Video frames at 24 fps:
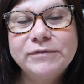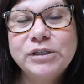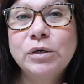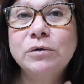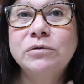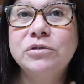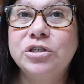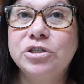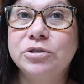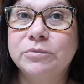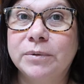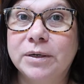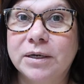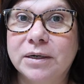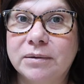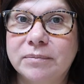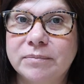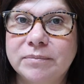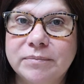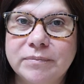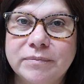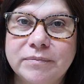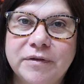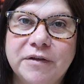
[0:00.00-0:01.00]
Don't you,
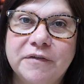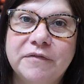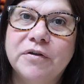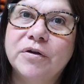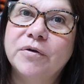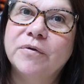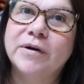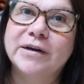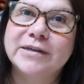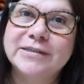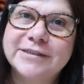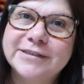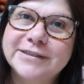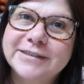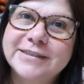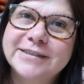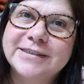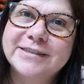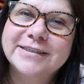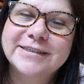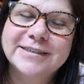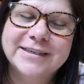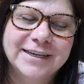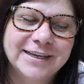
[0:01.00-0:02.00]
Mom, if you're watching
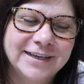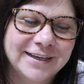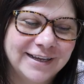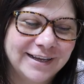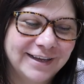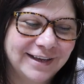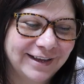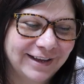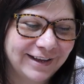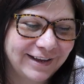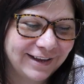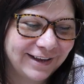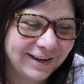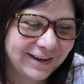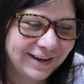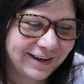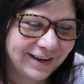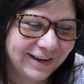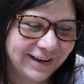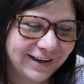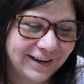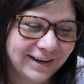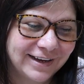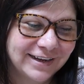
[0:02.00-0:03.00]
this.
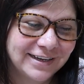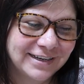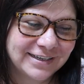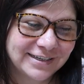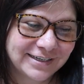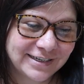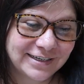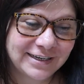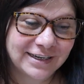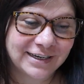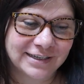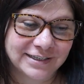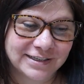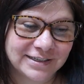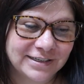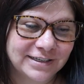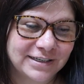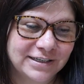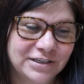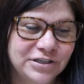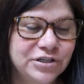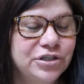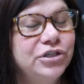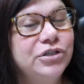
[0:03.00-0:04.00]
She
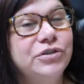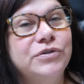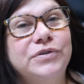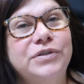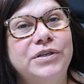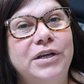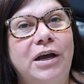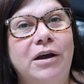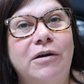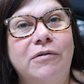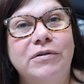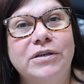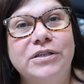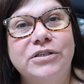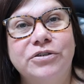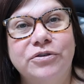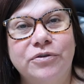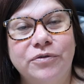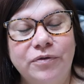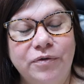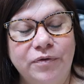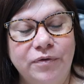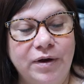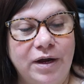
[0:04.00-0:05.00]
does. She used to always
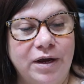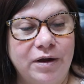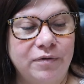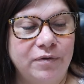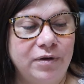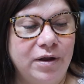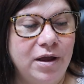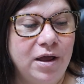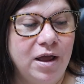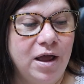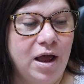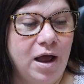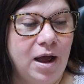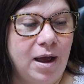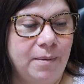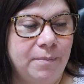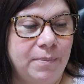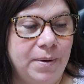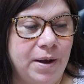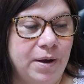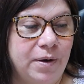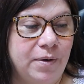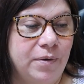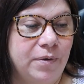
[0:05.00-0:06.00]
joke around
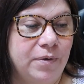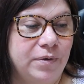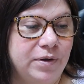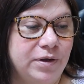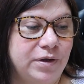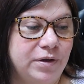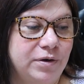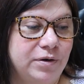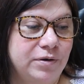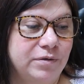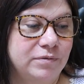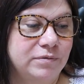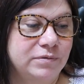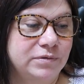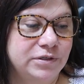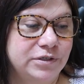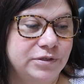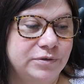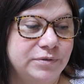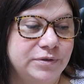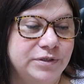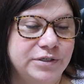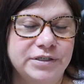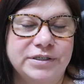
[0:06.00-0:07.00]
about, you know,
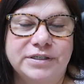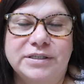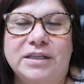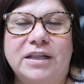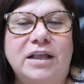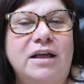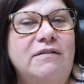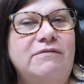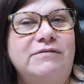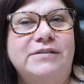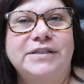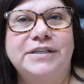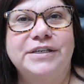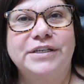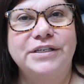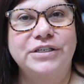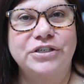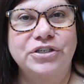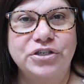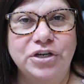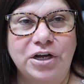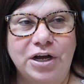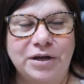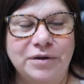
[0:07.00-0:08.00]
she would just love to get
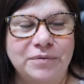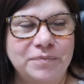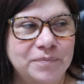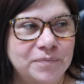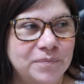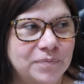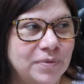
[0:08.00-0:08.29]
a shot.